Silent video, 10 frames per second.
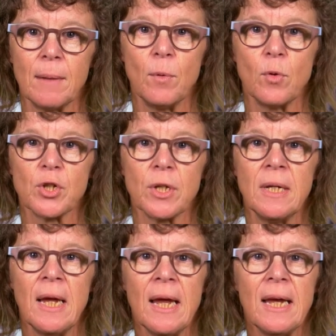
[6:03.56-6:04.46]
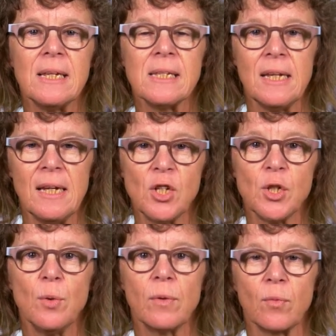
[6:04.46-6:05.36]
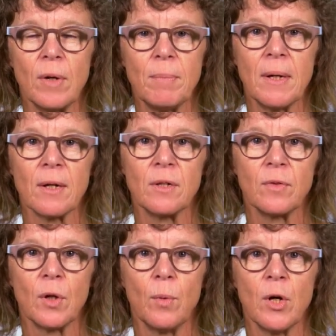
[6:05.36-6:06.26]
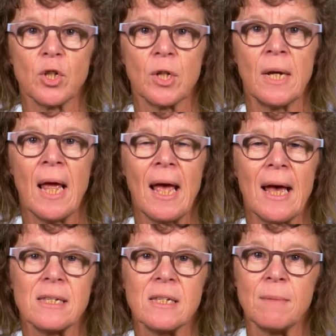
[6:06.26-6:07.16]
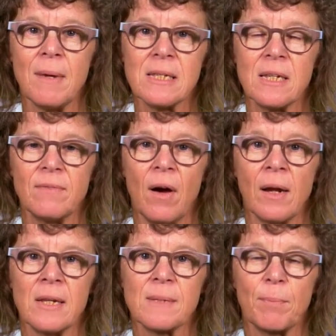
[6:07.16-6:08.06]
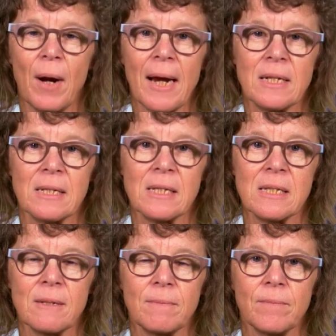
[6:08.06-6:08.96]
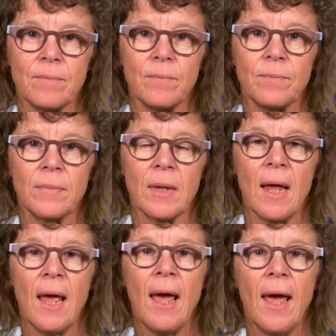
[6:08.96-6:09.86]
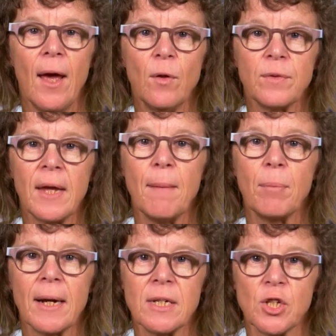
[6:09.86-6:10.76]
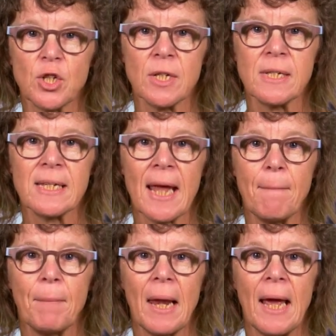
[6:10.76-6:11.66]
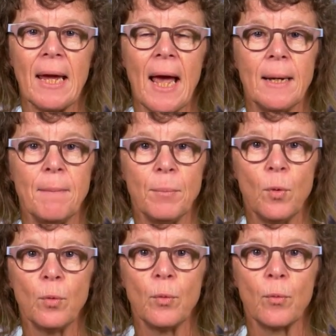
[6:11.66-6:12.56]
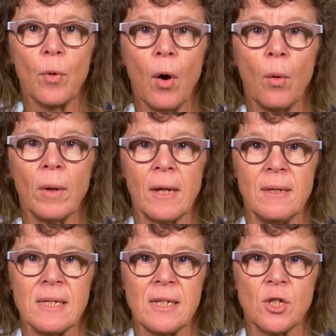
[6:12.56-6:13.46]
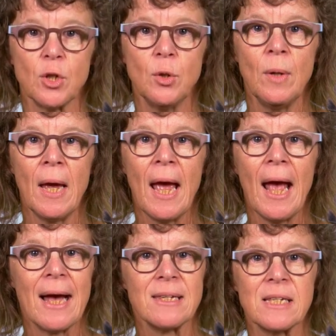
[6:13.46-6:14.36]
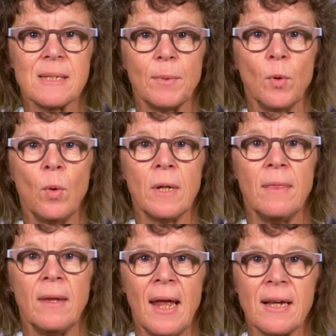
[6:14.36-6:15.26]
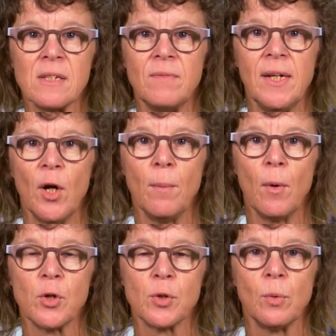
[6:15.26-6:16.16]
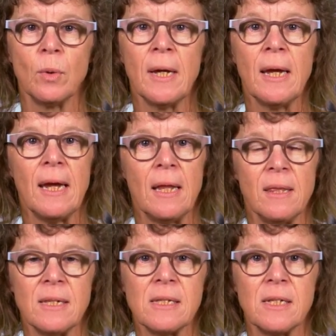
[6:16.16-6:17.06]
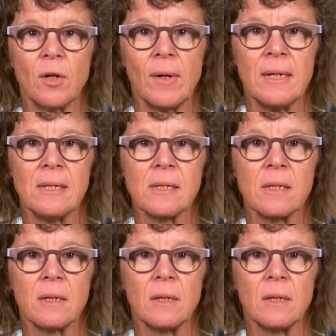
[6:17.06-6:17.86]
abortion is the issue of reproductive coercion as a domestic violence practice. Healthcare practitioners can play an important role in this issue, as explored in the next video module in this series.